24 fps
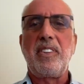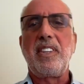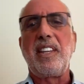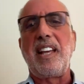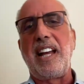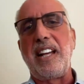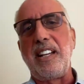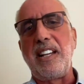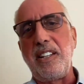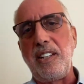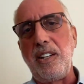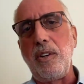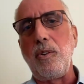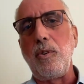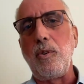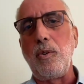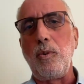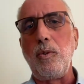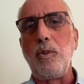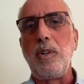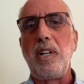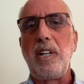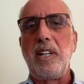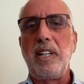And
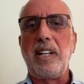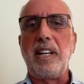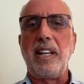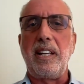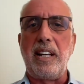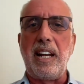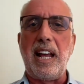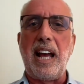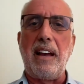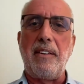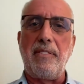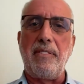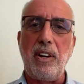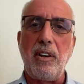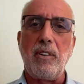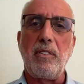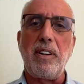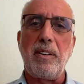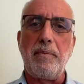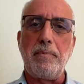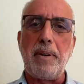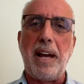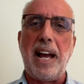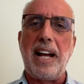you can have your
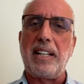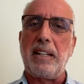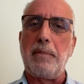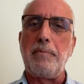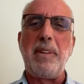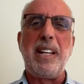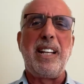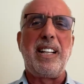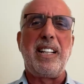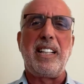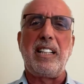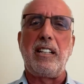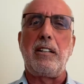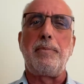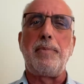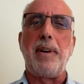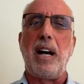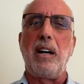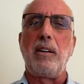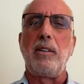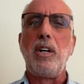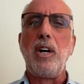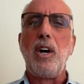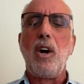impact and be clear
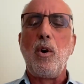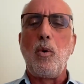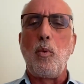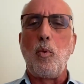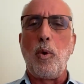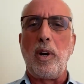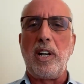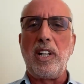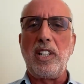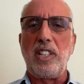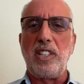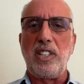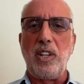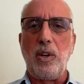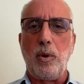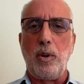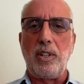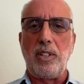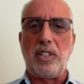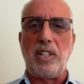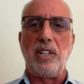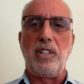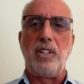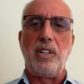about what is
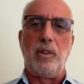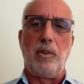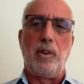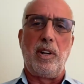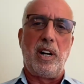yours to do.